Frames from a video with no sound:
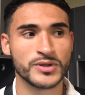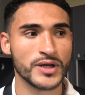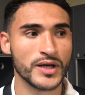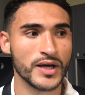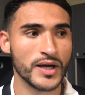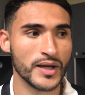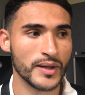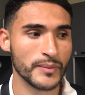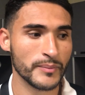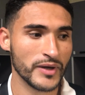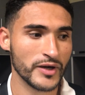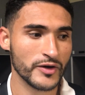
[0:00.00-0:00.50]

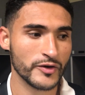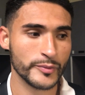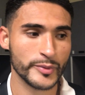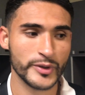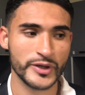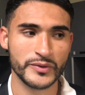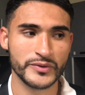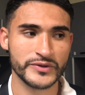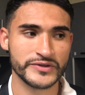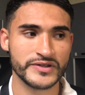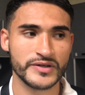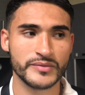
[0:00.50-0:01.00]

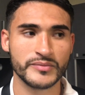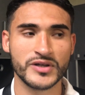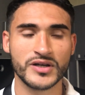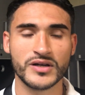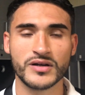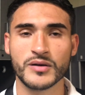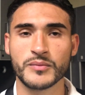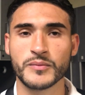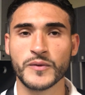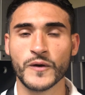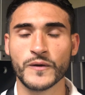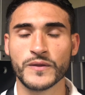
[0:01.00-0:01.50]
Everybody was committed
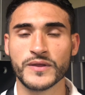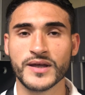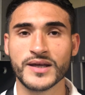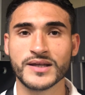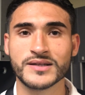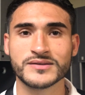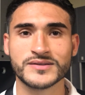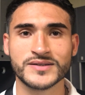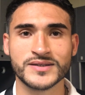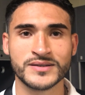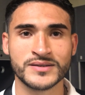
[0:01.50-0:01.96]
on both ends,